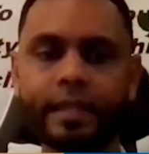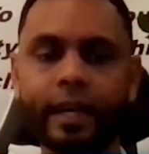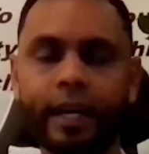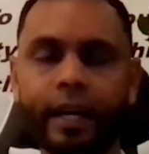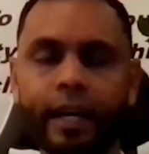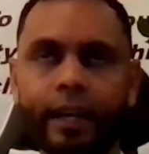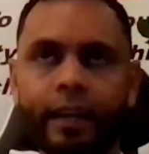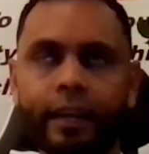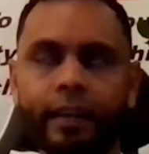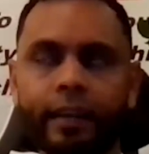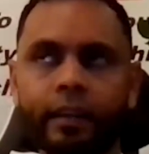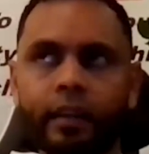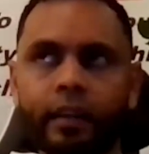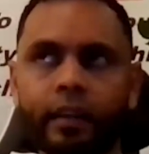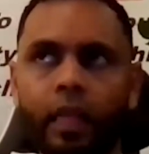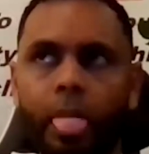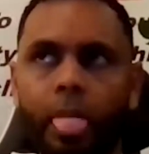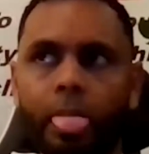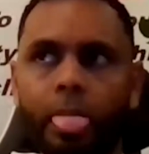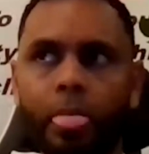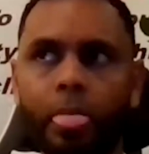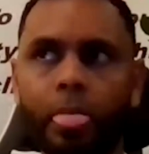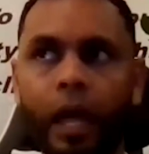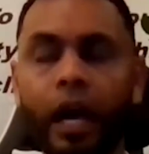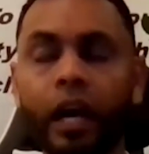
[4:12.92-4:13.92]
and
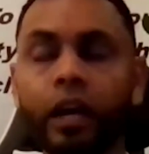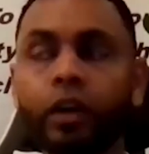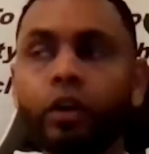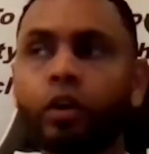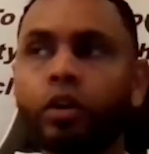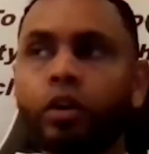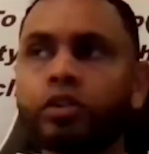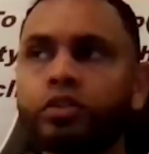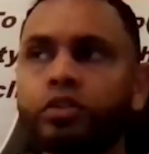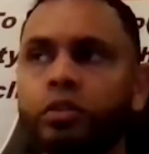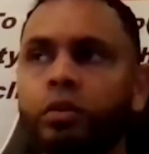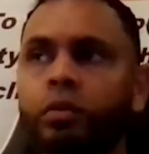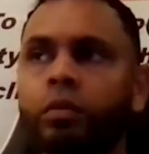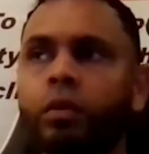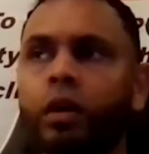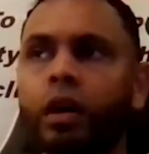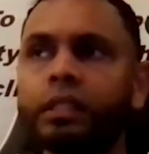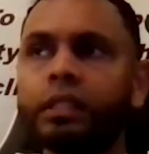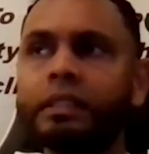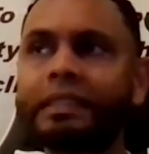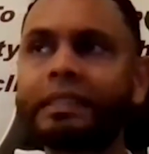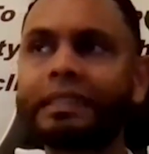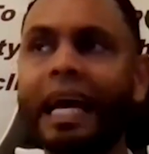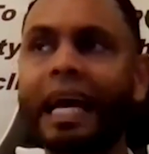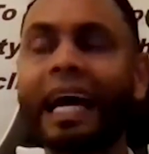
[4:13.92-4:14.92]
I also
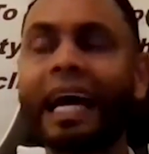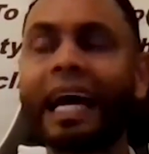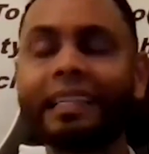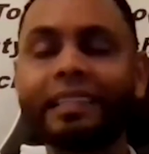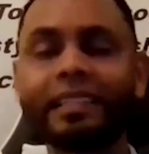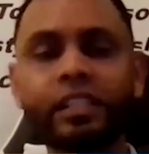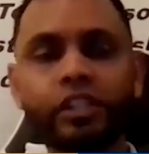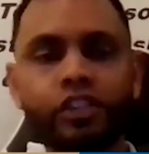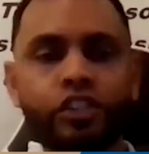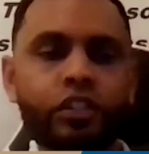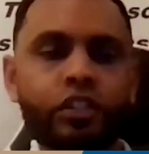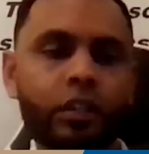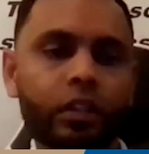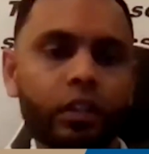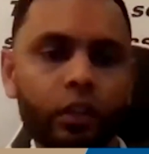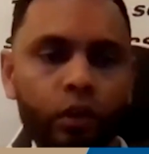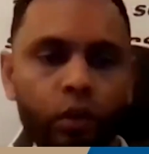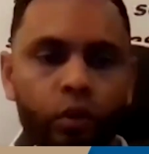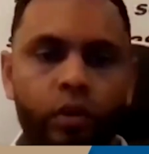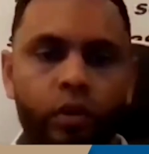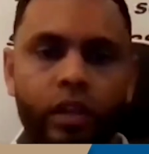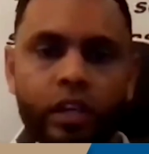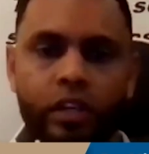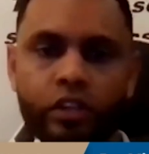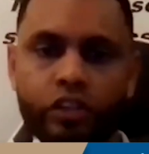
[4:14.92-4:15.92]
want additional
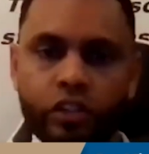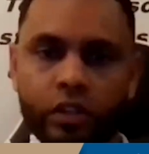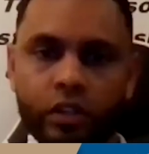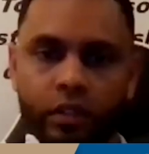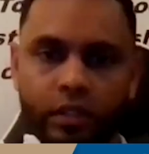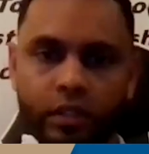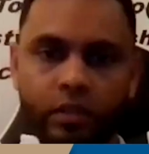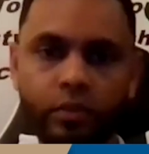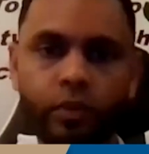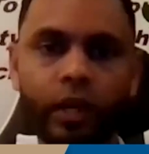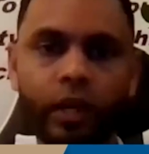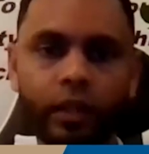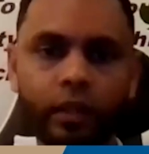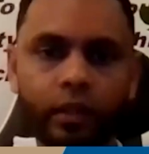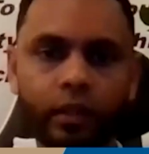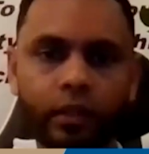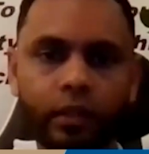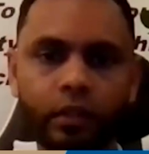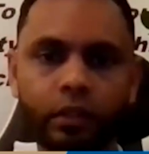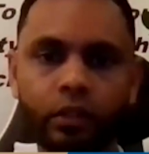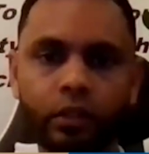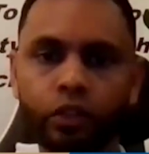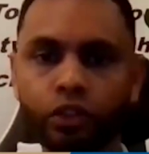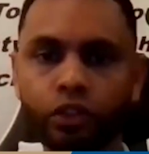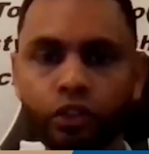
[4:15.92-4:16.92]
location as well
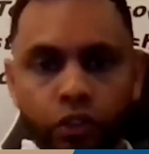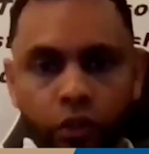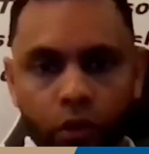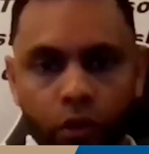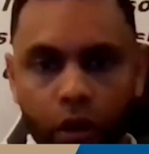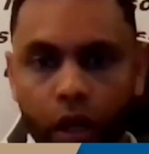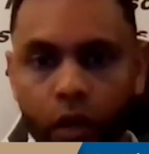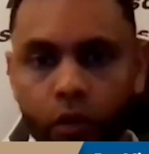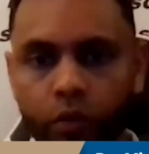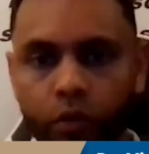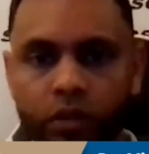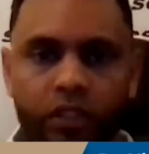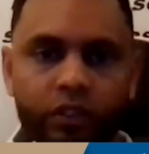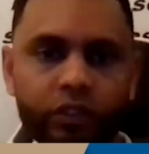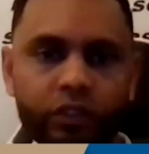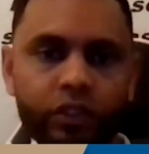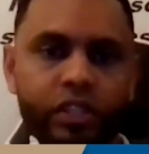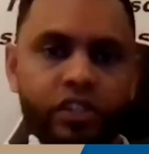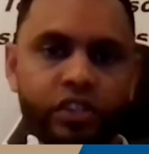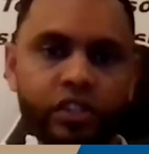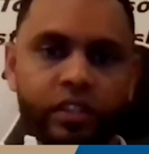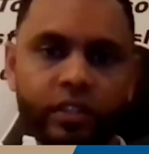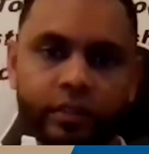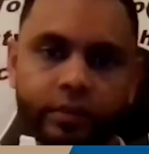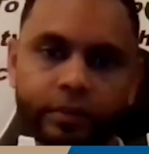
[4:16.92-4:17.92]
throughout the
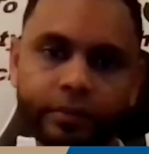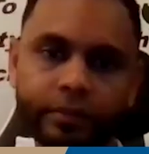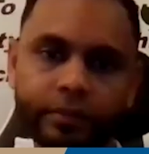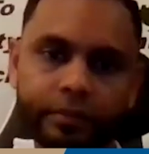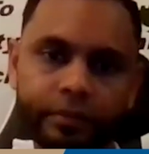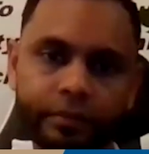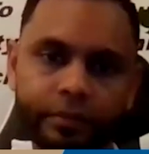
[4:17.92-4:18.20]
region.